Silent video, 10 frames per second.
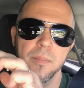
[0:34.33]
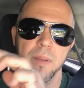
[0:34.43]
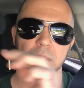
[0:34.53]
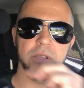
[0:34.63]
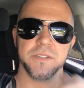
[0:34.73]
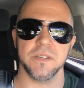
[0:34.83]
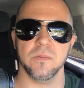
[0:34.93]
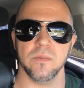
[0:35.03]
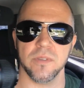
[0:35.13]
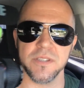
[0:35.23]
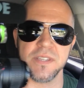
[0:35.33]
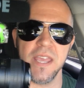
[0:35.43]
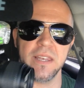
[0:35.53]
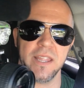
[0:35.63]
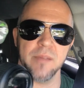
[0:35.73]
But I'm using this
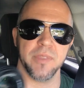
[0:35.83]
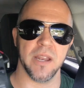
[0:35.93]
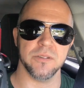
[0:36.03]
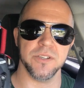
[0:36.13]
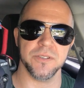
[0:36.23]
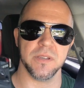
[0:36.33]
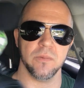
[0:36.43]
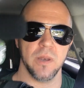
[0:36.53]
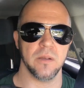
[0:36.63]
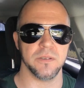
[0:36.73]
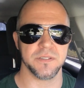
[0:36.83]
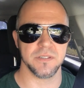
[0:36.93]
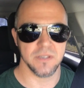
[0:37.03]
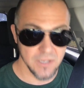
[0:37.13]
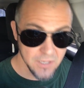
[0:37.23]
headlamp that I was using when I
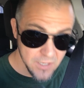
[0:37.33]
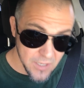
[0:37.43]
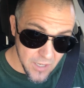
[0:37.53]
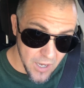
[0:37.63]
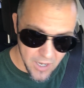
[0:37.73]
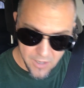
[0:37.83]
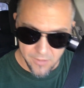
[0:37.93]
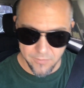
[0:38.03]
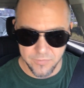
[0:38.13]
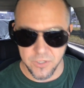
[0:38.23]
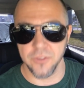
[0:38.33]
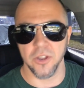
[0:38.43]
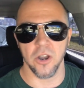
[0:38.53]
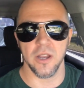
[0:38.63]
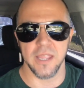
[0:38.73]
was during
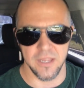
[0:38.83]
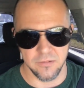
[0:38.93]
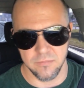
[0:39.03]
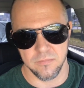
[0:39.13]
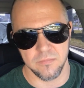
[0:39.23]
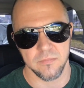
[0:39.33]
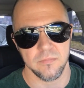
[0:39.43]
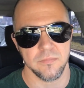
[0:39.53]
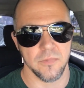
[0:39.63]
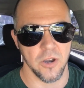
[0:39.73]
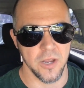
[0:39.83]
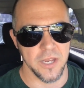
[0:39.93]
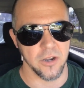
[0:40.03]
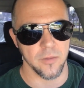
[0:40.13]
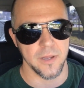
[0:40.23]
the Hurricane
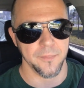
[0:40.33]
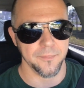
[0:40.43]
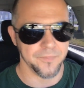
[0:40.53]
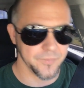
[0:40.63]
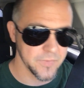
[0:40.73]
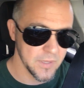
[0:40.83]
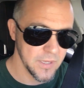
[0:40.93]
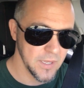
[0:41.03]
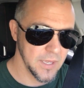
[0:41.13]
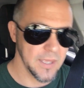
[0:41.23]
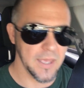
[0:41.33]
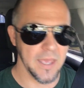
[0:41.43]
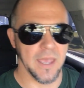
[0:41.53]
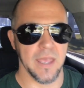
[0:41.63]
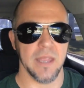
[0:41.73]
Irma.
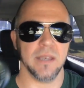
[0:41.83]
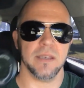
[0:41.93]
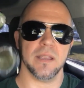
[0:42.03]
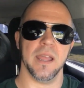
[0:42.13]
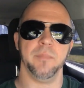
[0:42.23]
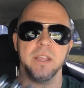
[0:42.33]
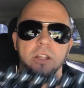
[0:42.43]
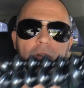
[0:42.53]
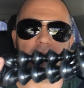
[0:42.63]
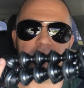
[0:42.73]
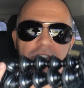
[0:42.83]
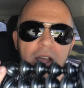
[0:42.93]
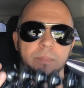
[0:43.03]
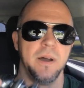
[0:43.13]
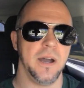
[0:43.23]
And I have my Gorilla
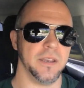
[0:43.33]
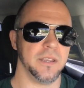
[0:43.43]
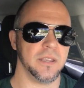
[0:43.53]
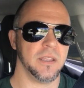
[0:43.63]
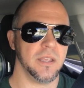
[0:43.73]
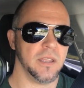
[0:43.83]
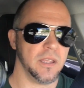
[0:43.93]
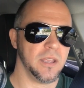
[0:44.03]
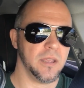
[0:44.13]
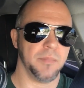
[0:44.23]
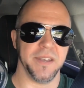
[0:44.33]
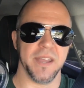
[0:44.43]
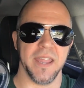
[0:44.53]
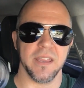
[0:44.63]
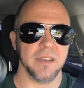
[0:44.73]
tripod, my
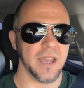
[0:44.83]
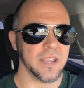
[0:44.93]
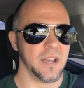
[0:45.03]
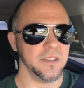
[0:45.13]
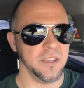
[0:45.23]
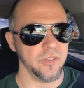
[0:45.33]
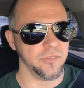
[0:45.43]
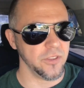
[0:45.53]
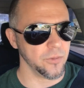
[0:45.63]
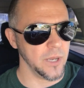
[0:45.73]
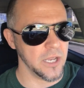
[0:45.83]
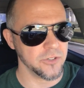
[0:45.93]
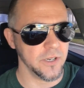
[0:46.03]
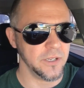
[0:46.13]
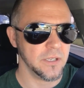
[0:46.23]
Nikon
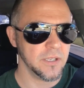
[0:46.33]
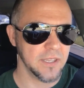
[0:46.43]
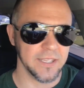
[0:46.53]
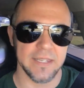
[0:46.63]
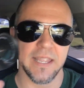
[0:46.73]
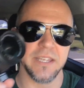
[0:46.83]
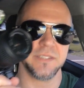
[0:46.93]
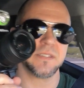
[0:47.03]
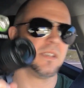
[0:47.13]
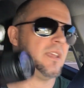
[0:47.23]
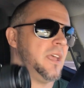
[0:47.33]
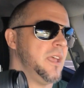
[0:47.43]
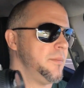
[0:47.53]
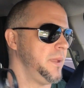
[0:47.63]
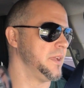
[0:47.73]
D5300 kit lens,
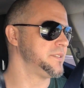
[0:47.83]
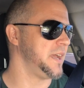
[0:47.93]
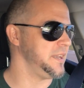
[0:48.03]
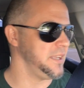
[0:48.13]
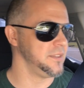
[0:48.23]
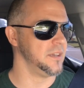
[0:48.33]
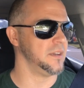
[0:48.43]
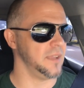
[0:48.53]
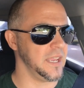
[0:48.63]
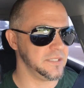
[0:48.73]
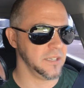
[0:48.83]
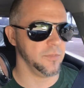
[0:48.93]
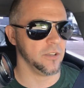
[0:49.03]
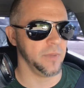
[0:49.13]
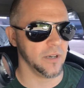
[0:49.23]
because I need the
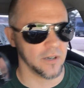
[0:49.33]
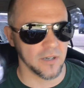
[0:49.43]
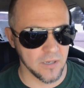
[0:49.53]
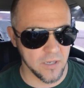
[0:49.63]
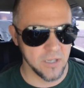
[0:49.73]
18mm